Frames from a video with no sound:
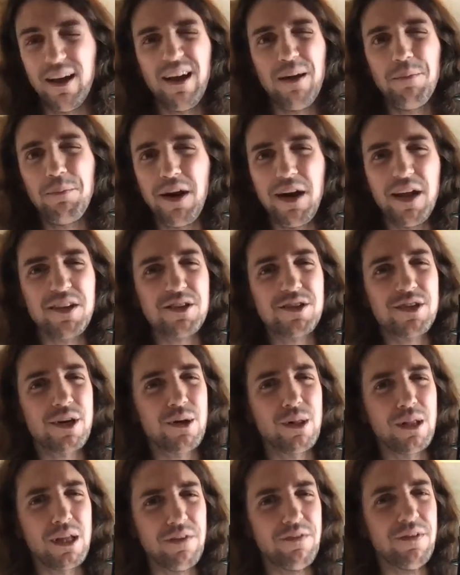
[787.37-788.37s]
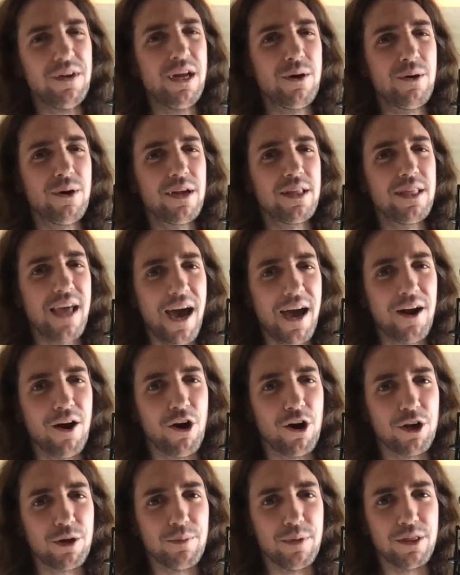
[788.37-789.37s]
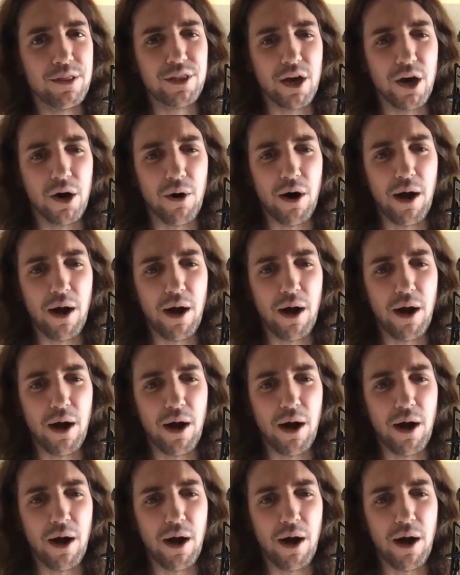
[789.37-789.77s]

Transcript: I'm not necessarily even hearing that argument, though.